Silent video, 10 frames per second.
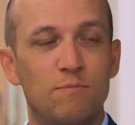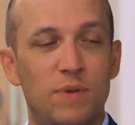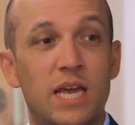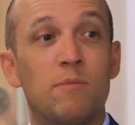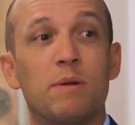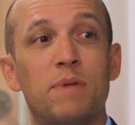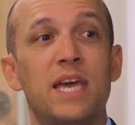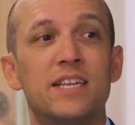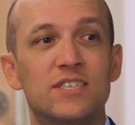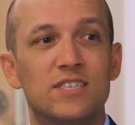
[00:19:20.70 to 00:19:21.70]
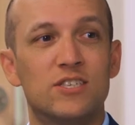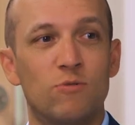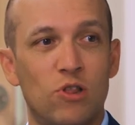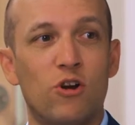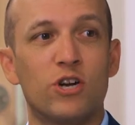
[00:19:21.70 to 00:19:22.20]
being able to pitch
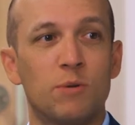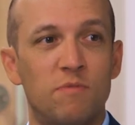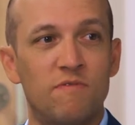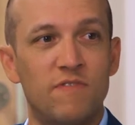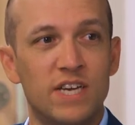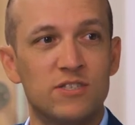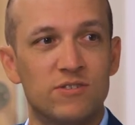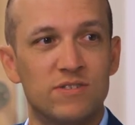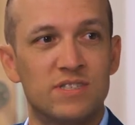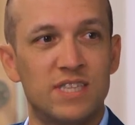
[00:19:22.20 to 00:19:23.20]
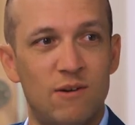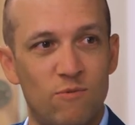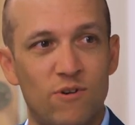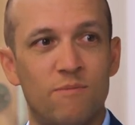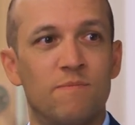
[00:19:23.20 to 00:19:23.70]
to a large group of investors that
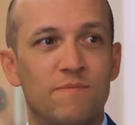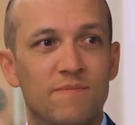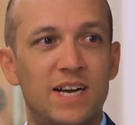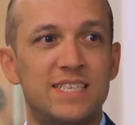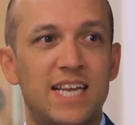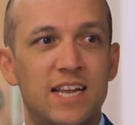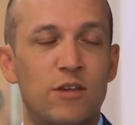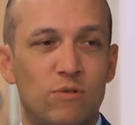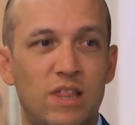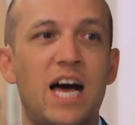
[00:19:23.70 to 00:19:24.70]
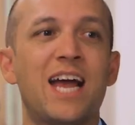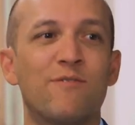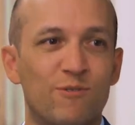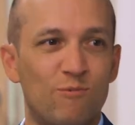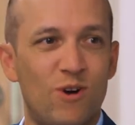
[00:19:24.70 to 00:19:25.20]
were attending either
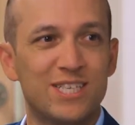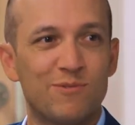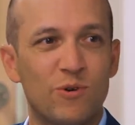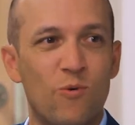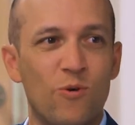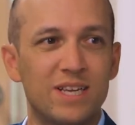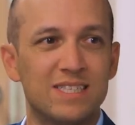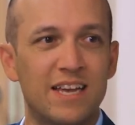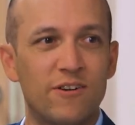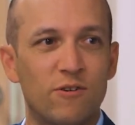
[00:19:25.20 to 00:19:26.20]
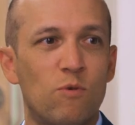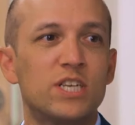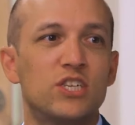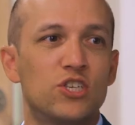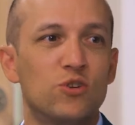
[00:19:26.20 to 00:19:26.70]
live or watch the recordings later.
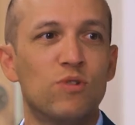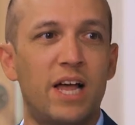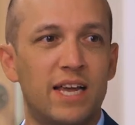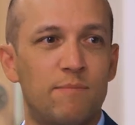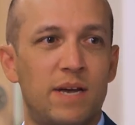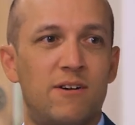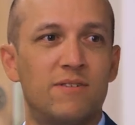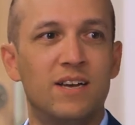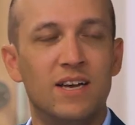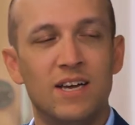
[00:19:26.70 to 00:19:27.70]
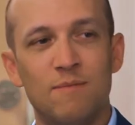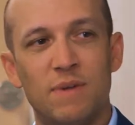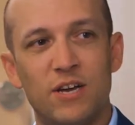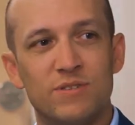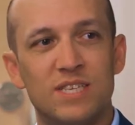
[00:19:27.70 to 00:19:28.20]
What did you like about
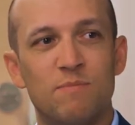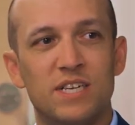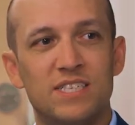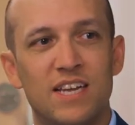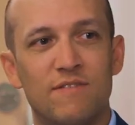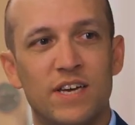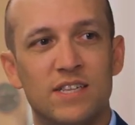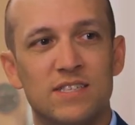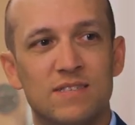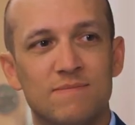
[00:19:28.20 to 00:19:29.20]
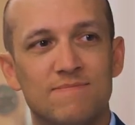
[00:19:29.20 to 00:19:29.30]
my OZ pitch day events?